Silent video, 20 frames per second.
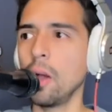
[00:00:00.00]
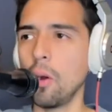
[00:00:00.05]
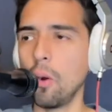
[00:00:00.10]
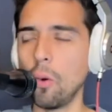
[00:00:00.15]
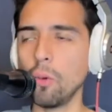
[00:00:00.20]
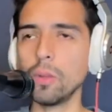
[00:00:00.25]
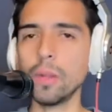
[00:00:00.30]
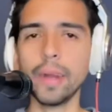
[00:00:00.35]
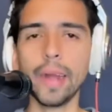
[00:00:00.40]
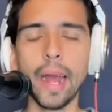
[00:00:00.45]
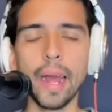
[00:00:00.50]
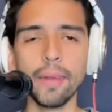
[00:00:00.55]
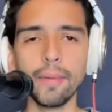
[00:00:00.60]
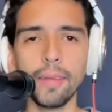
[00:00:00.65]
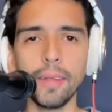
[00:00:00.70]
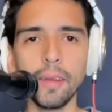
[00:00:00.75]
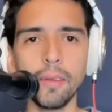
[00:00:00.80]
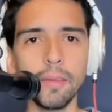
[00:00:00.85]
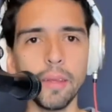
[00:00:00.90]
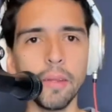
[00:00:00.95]
other guys
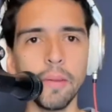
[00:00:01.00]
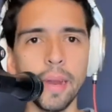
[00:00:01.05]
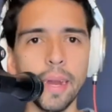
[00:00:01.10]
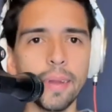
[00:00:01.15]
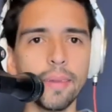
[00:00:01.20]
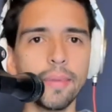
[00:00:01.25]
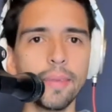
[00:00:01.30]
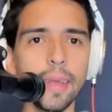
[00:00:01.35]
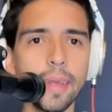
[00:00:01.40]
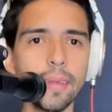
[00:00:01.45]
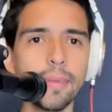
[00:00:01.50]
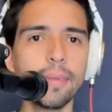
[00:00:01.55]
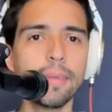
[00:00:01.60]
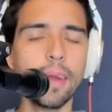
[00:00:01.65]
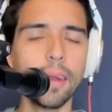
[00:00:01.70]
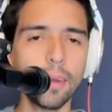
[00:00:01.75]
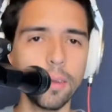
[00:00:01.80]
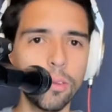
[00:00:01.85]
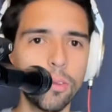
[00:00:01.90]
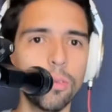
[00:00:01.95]
here in the United States
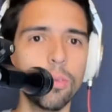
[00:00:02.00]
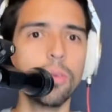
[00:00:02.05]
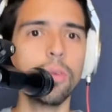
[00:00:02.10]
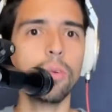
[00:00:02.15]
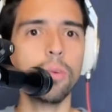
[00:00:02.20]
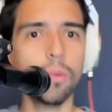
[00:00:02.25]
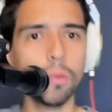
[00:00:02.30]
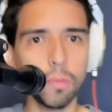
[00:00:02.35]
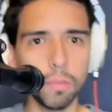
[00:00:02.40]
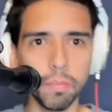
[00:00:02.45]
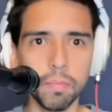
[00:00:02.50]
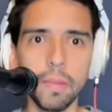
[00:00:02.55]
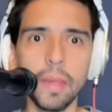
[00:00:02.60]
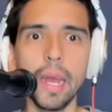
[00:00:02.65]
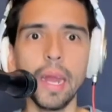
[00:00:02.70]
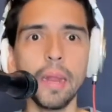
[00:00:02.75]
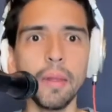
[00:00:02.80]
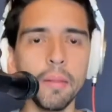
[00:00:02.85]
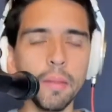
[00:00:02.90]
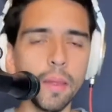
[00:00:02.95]
started to
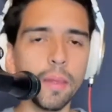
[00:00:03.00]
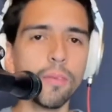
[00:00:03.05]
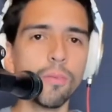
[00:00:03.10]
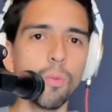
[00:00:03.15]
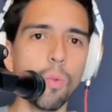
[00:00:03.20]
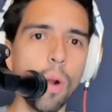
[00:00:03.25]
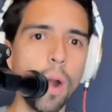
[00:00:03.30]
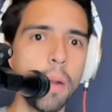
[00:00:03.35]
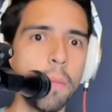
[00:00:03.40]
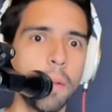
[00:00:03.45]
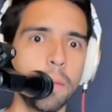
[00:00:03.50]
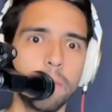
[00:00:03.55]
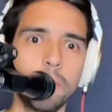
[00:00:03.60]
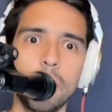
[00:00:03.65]
get in these warm-ups,